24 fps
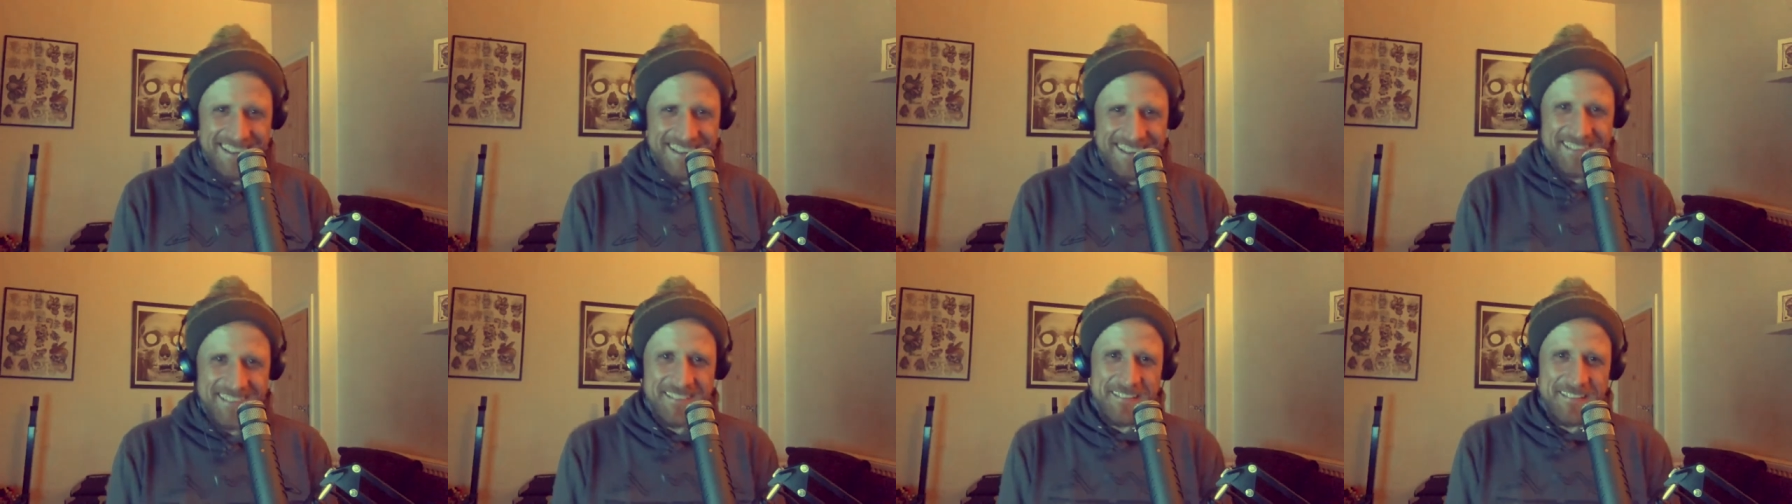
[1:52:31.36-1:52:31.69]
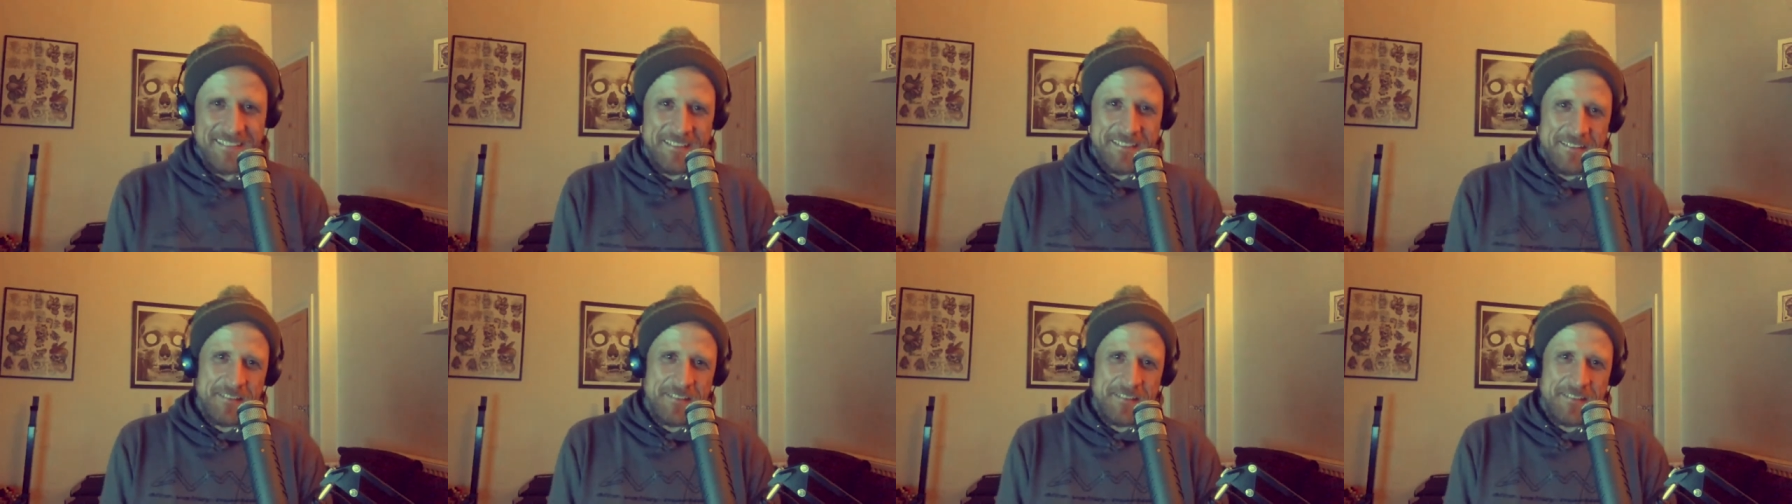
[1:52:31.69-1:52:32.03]

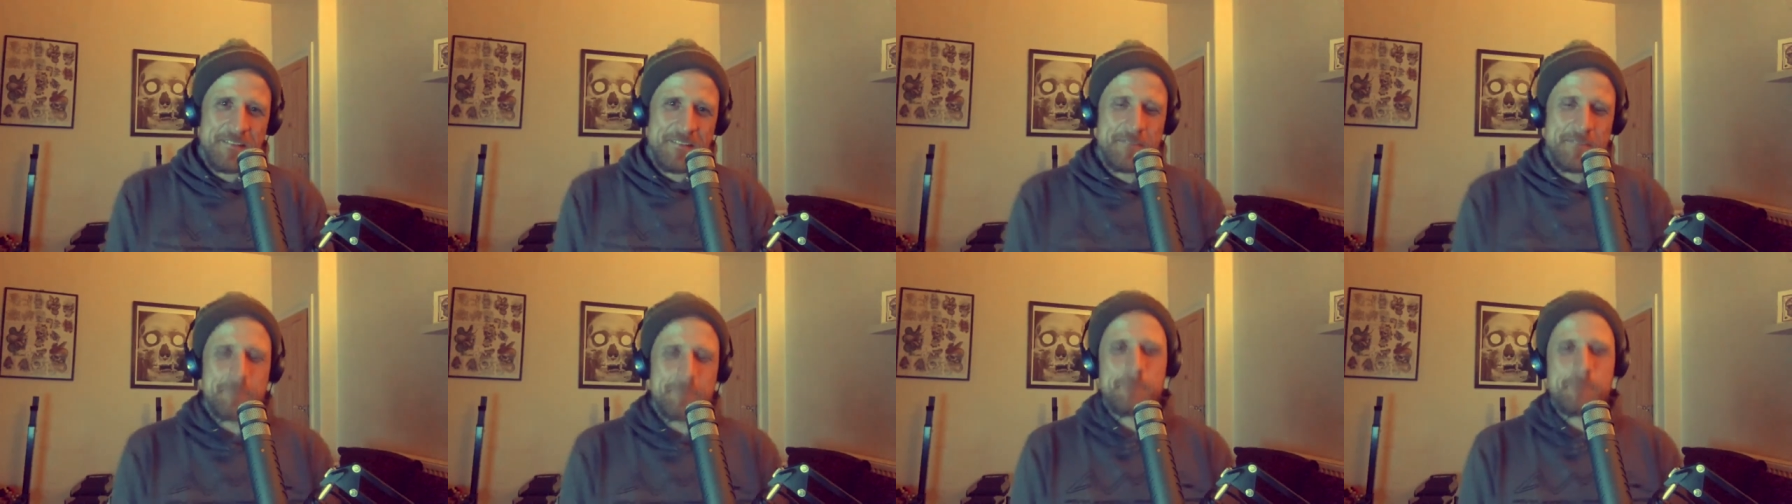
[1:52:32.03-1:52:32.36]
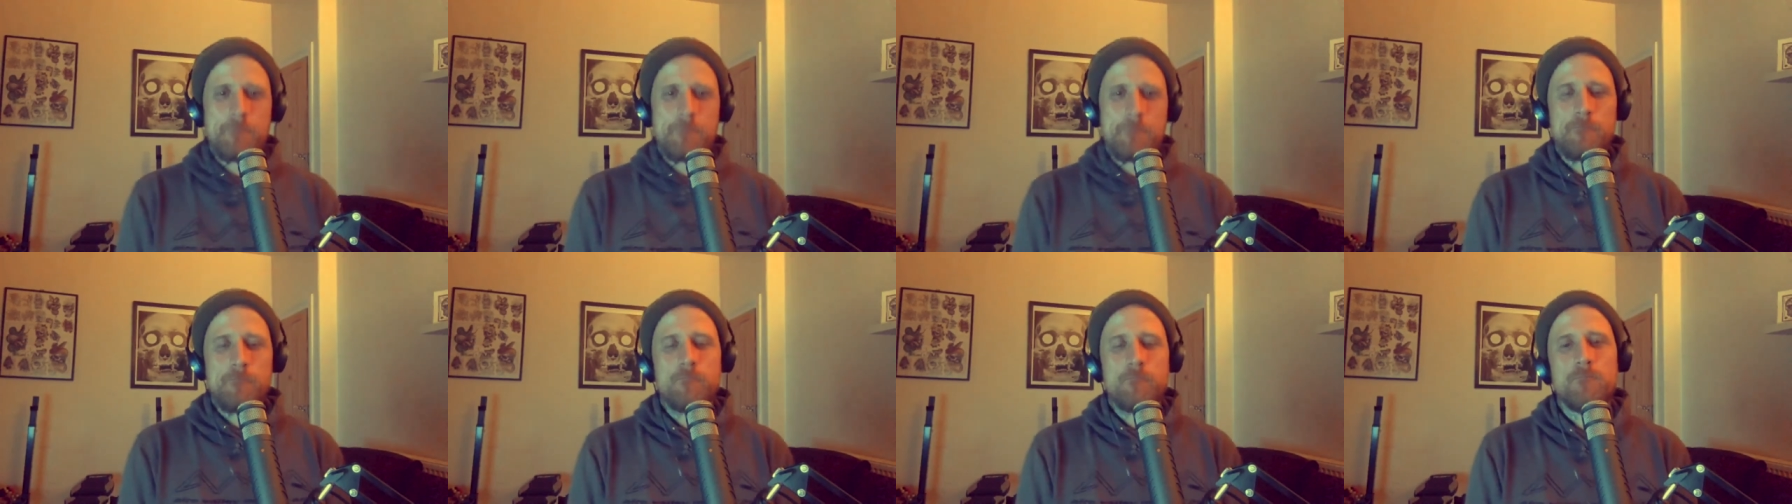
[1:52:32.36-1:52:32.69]
But
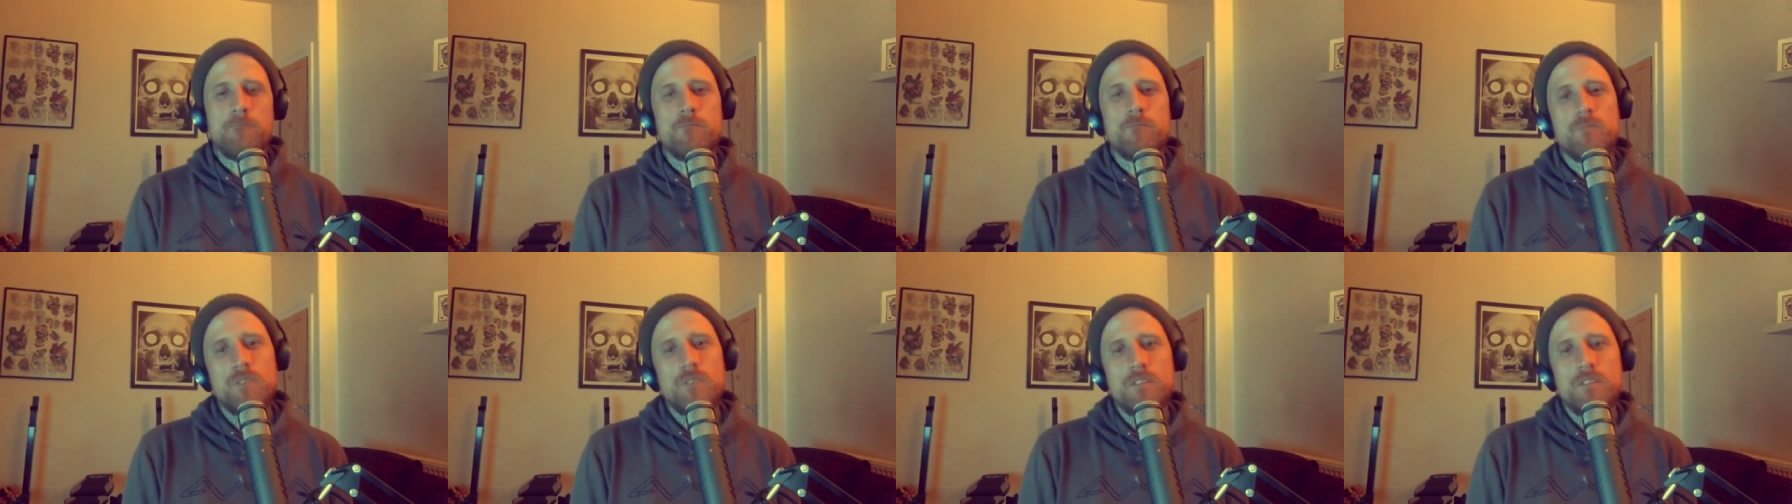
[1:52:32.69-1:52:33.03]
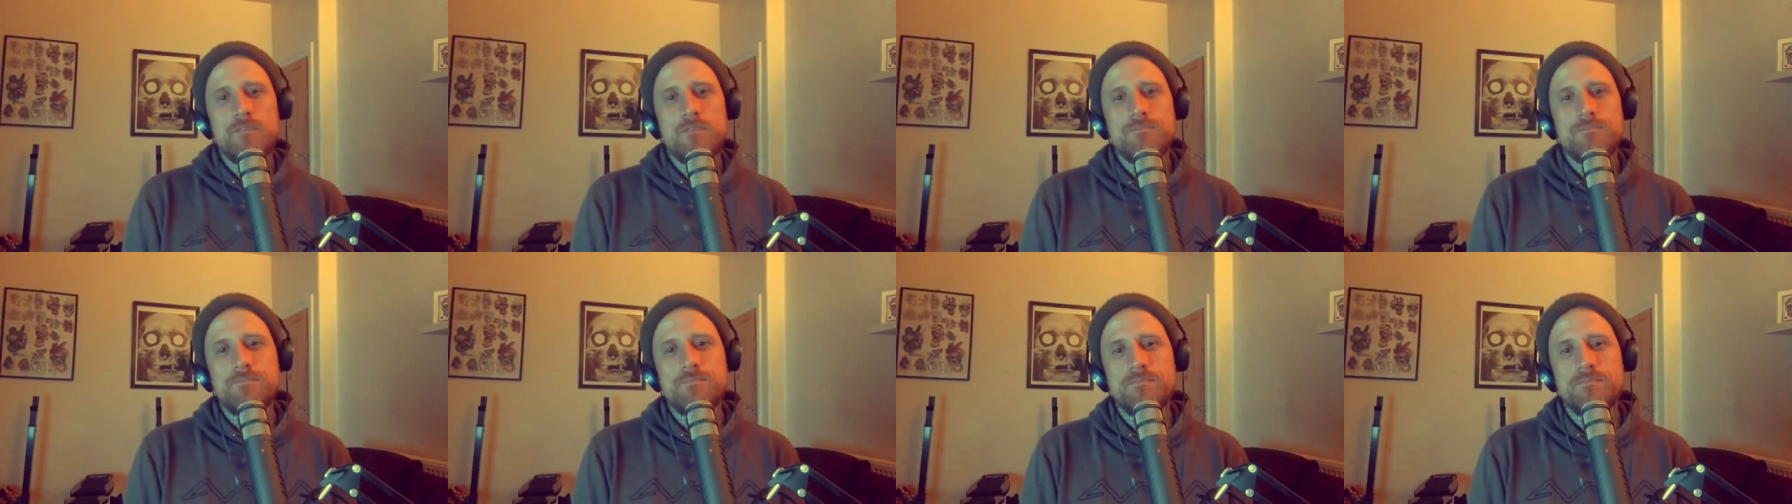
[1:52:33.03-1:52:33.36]
yeah, so
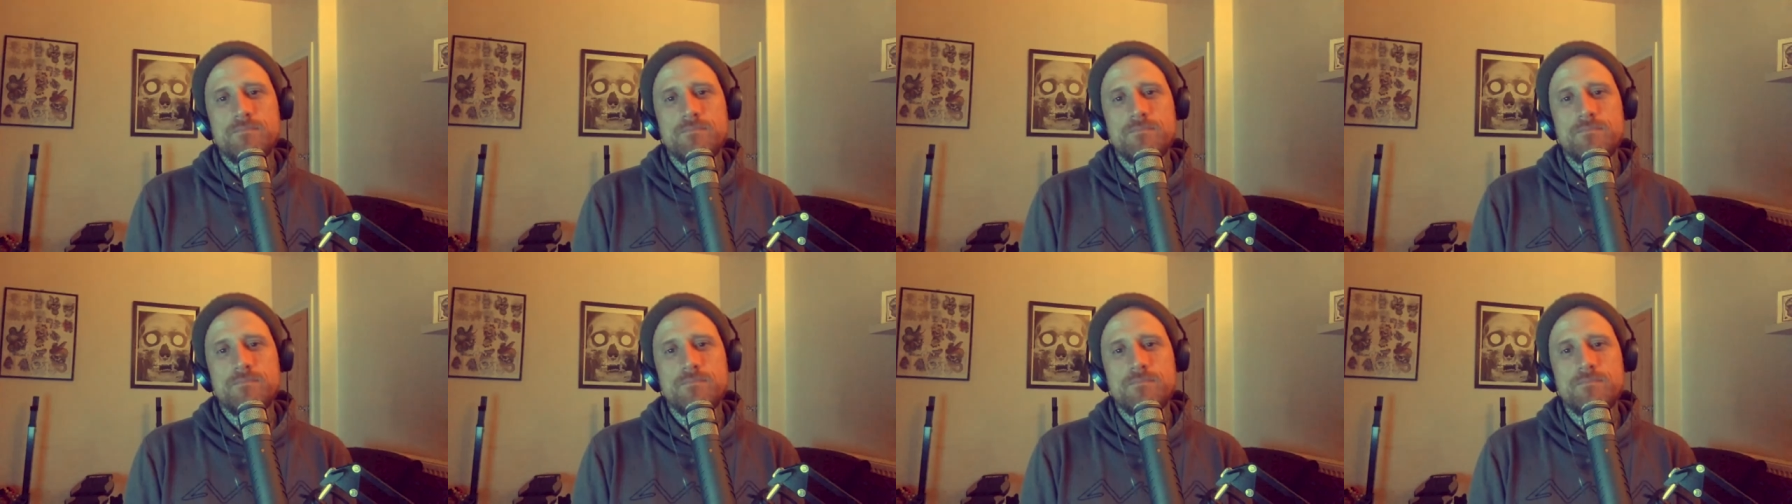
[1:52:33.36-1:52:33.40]
I've got a